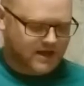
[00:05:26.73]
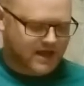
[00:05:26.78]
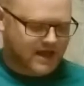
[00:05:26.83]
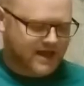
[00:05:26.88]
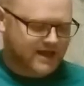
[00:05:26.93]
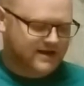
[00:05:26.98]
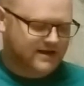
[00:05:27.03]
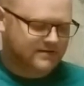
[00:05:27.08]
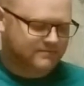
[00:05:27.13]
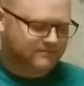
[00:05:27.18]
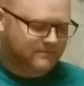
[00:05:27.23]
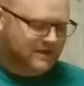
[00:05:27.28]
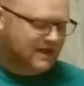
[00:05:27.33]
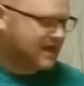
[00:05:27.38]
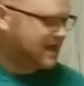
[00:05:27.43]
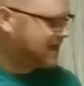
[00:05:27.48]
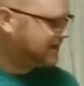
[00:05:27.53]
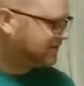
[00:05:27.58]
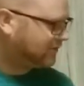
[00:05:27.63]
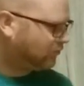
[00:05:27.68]
And
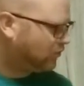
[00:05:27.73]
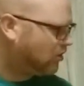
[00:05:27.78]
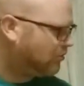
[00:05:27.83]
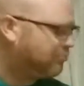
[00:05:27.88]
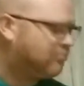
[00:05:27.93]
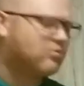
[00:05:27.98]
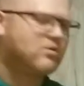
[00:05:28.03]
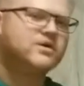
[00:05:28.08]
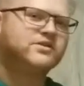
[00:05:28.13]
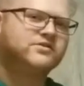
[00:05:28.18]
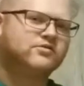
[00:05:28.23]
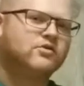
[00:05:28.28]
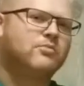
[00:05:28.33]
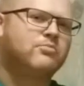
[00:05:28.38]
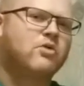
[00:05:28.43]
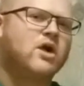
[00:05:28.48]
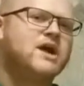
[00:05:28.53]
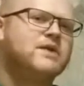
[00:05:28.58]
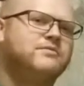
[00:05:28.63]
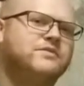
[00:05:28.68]
it's real
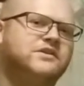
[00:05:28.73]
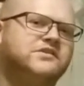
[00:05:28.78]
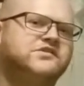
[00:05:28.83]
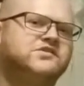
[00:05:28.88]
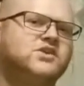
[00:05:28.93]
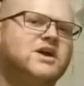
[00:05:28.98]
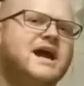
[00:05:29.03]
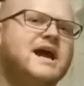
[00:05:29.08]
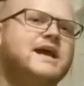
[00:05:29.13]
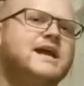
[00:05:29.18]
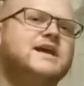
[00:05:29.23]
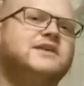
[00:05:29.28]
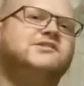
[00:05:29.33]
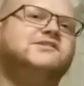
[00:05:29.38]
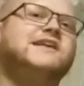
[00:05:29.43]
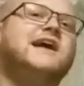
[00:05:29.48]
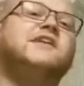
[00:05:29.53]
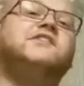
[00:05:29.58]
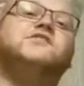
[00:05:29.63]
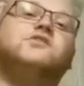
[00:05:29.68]
bright, the Strat. It
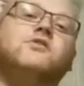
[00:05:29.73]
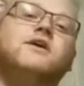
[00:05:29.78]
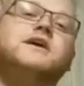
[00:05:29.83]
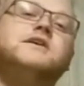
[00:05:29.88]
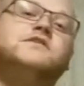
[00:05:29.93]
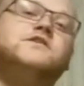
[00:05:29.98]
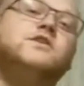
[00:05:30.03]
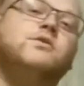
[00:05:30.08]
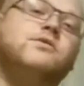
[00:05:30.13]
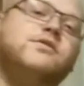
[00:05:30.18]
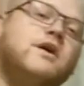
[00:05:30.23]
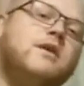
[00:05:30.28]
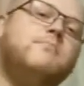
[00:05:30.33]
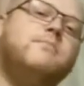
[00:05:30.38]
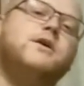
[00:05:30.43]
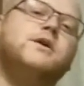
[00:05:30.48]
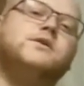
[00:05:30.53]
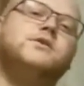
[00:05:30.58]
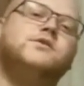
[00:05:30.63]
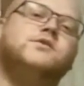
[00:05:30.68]
sounds great too with
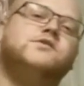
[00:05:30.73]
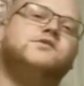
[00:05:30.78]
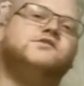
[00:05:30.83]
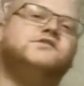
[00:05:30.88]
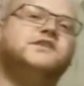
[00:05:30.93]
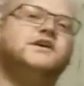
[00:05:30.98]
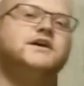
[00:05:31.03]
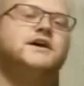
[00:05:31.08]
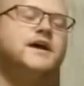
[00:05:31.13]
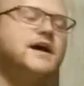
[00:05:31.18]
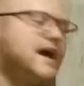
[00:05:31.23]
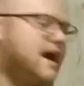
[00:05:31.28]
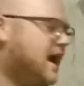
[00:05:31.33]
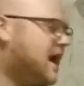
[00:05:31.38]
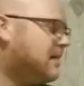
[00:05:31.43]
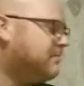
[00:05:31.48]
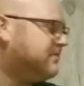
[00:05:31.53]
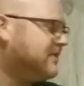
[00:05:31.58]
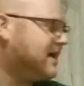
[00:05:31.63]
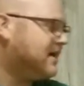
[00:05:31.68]
humbuckers.
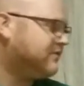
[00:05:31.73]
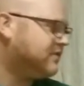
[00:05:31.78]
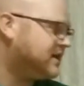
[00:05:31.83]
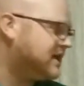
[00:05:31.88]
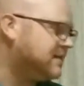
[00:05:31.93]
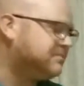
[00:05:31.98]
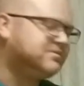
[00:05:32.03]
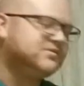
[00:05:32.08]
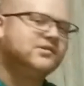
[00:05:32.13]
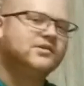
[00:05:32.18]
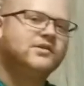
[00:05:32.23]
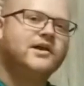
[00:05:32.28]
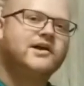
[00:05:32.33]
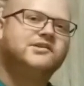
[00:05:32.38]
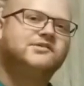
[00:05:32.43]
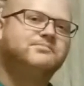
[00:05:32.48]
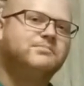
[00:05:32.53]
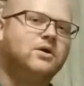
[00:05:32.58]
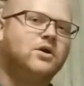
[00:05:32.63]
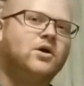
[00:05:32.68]
If you have a Gibson
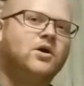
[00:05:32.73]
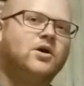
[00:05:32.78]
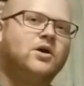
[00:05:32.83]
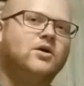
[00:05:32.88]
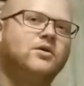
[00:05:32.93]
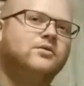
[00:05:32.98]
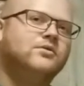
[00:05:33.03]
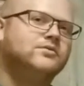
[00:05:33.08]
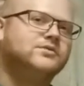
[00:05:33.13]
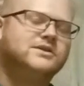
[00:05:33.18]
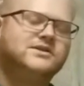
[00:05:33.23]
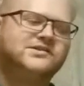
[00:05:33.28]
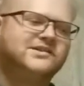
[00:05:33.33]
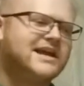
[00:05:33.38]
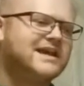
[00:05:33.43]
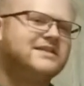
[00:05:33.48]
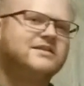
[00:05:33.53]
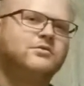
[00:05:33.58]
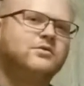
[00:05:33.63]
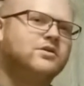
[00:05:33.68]
Les Paul or just
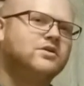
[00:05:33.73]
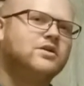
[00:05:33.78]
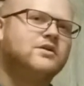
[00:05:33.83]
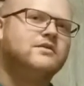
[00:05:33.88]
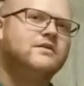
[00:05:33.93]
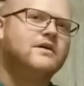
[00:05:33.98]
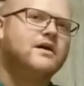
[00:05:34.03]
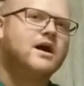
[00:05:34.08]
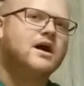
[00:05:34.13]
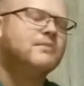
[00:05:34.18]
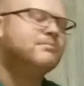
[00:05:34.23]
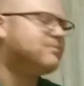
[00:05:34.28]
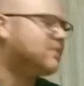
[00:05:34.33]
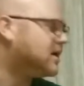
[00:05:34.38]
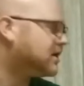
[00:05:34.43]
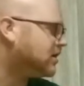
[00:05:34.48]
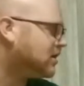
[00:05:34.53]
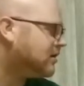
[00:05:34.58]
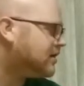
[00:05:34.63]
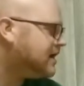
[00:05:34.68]
anything with a good
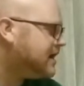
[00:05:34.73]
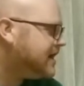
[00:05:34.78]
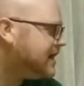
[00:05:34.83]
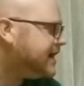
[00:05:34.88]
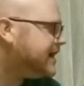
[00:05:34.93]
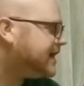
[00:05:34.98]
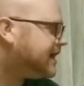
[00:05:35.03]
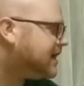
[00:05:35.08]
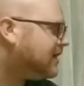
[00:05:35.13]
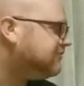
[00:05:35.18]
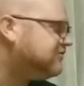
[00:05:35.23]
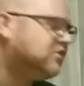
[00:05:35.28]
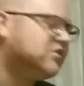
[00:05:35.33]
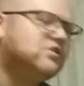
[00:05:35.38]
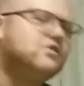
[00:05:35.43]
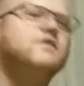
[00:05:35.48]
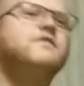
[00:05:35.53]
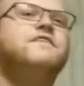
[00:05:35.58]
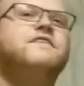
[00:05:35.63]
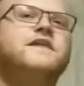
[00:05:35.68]
humbucker, it gives you a
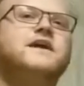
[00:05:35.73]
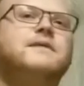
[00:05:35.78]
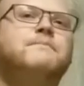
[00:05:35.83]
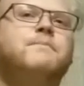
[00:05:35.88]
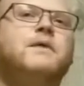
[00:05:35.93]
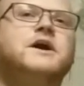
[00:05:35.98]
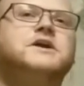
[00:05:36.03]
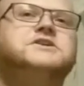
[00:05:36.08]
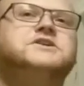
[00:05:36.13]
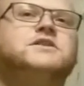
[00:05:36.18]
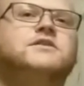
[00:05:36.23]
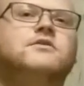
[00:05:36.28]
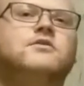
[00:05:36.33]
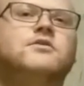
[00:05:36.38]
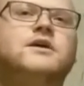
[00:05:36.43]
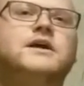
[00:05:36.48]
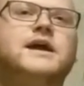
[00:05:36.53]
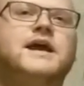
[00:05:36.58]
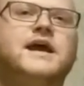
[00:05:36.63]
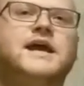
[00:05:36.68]
good thick punch through it,